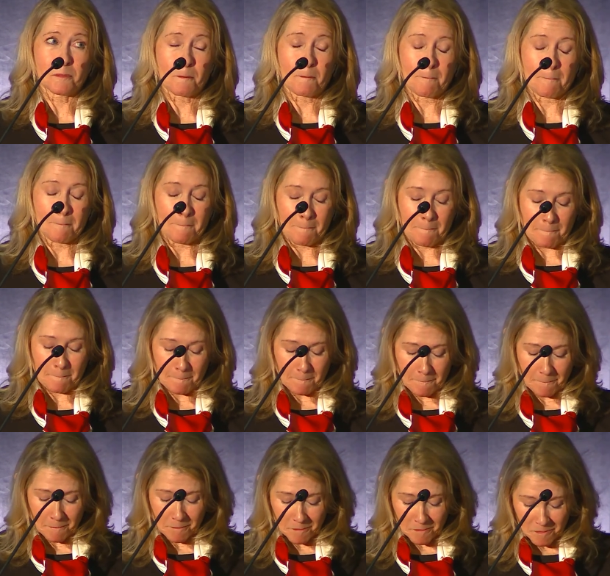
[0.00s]

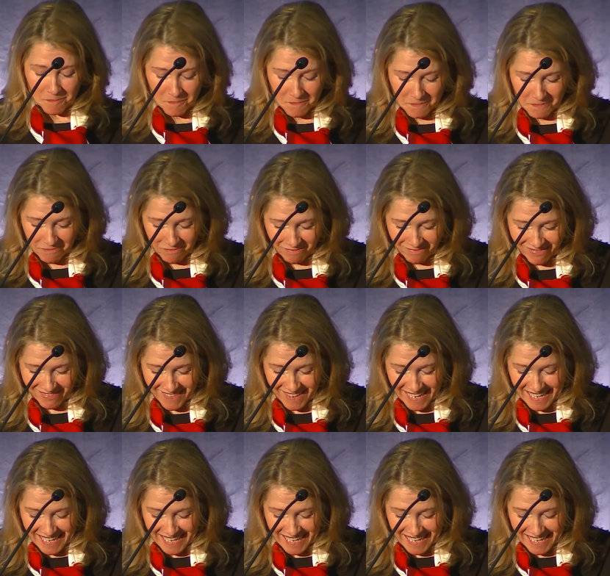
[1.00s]
(no one is talking)